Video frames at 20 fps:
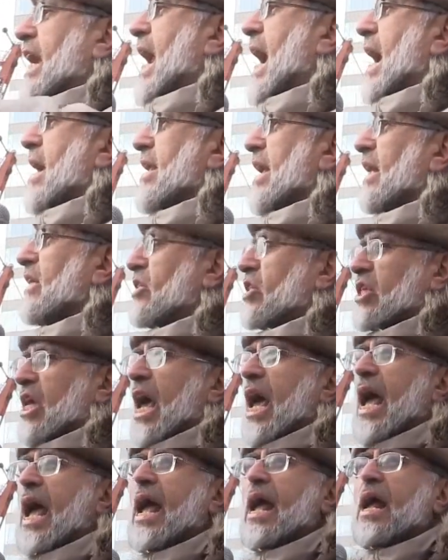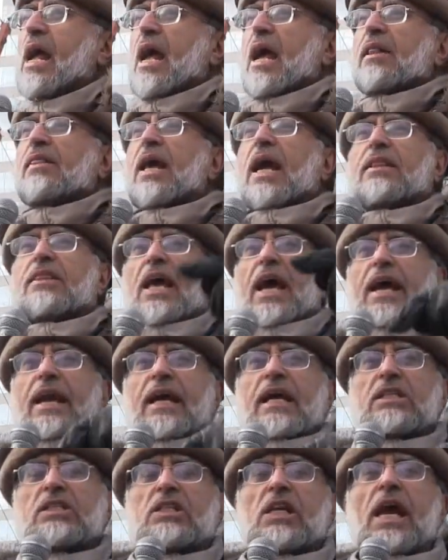Canadians say that there
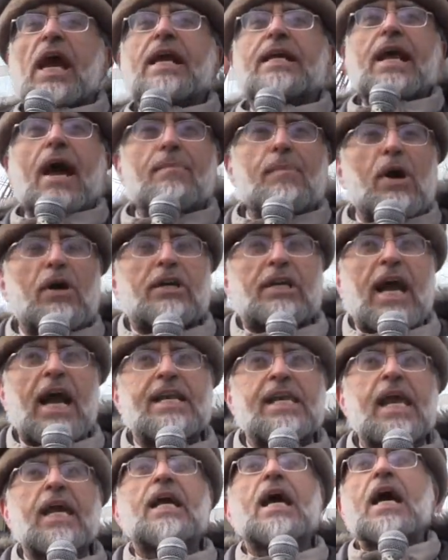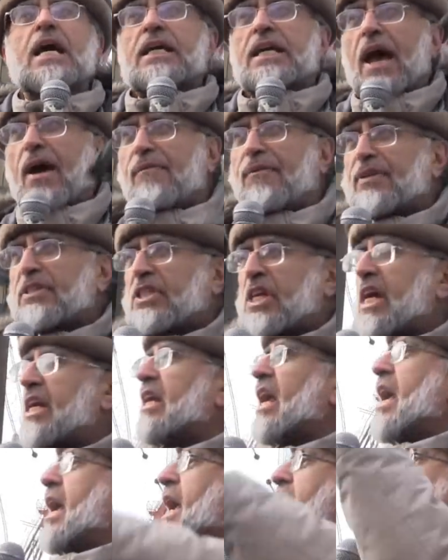is a democratic deficit
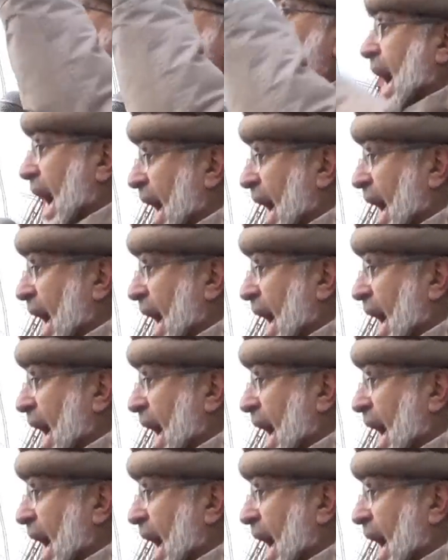in